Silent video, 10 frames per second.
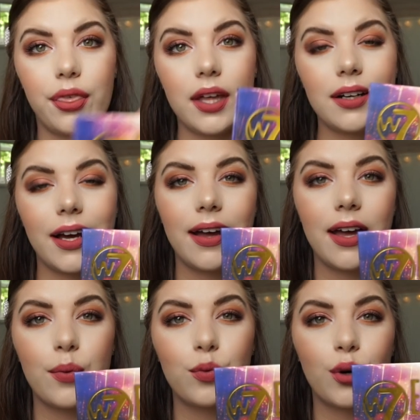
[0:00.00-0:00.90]
Then I
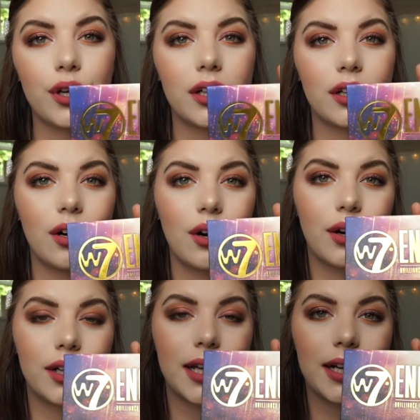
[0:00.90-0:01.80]
am working
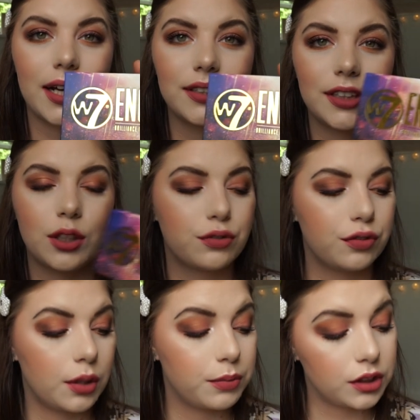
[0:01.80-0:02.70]
on an eyeshadow
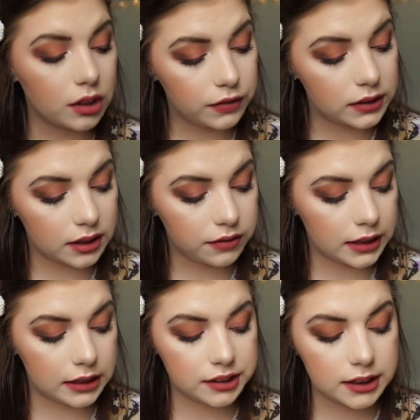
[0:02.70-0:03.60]
from the
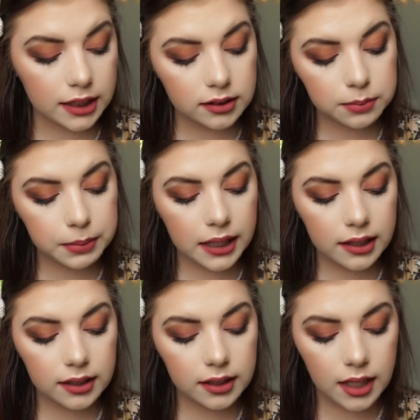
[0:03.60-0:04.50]
W7 Enchanted
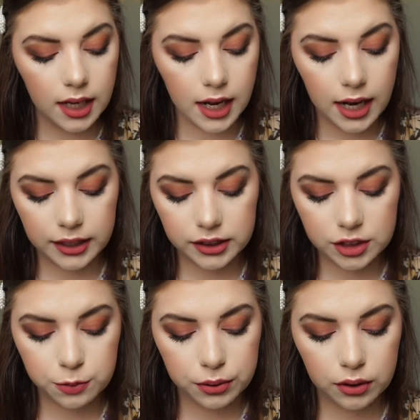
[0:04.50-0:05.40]
palette. I
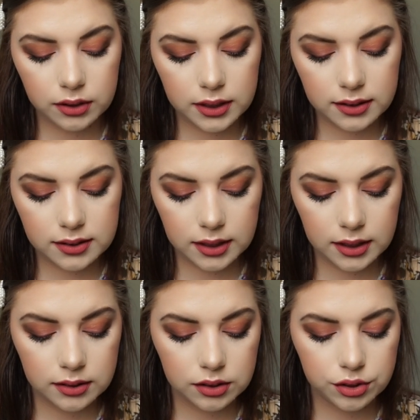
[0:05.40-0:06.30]
just pulled this
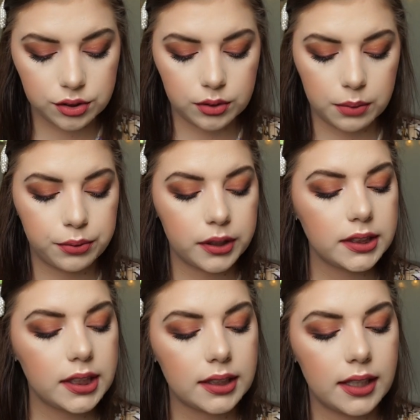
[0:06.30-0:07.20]
into a
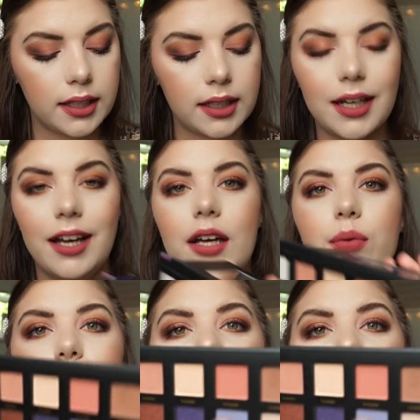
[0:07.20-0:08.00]
project and I am